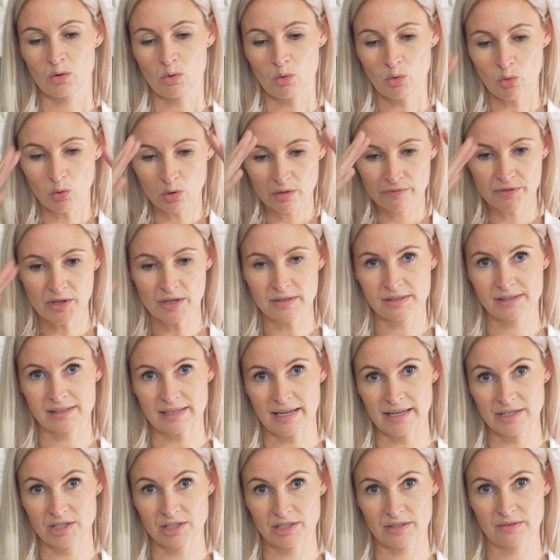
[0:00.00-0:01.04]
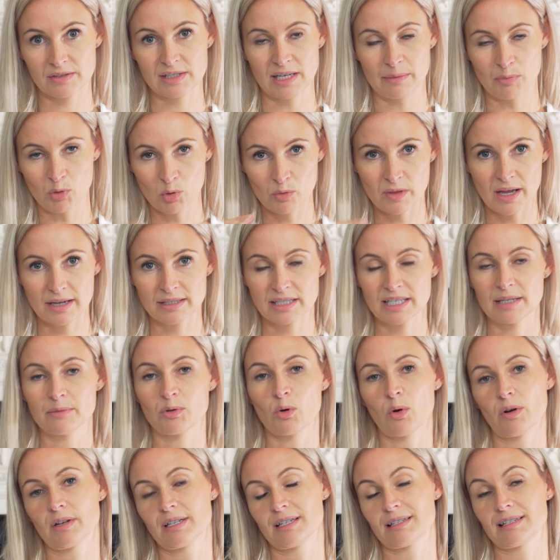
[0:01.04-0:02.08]
all of those stages of sleep, all that
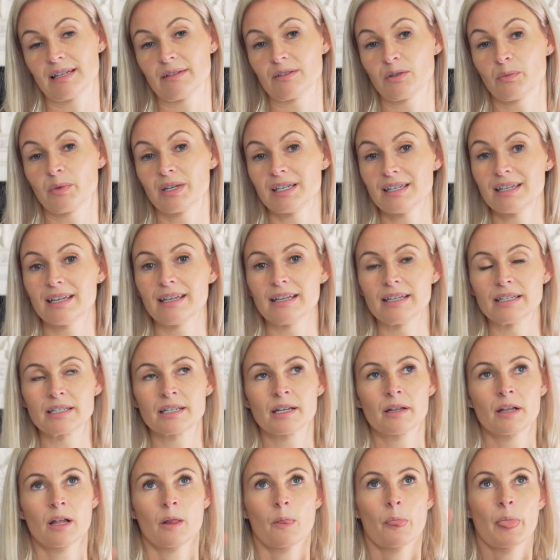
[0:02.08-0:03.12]
deep quality sleep that we need,